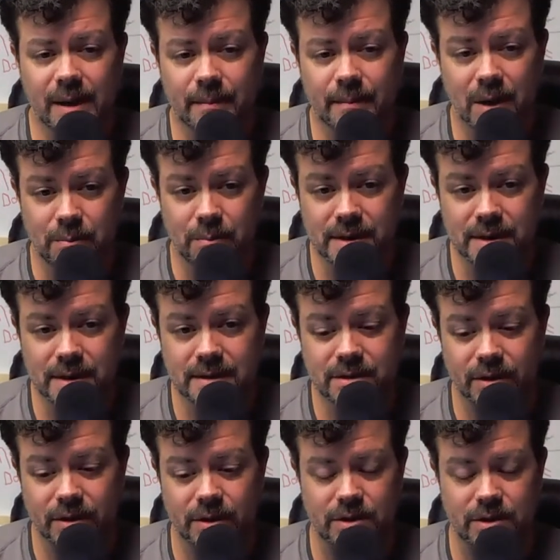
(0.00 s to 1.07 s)
about a
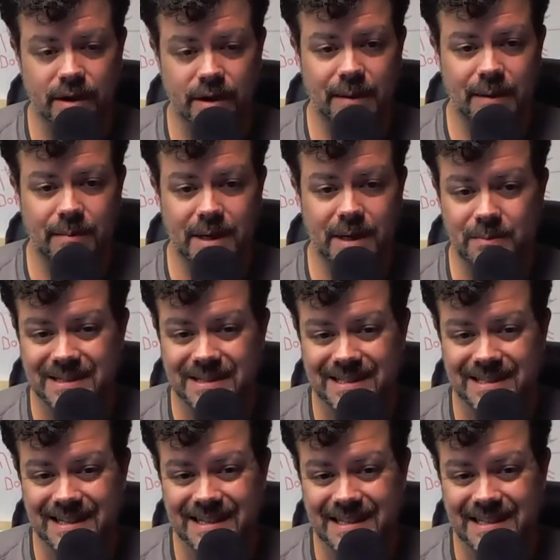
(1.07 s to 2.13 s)
business, or you're talking about a
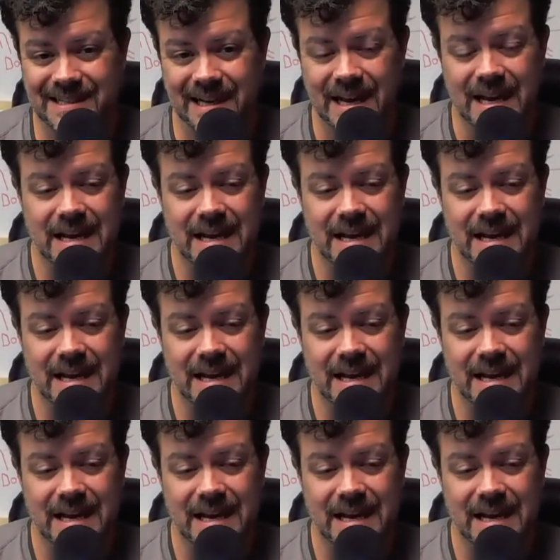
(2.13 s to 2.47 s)
business idea,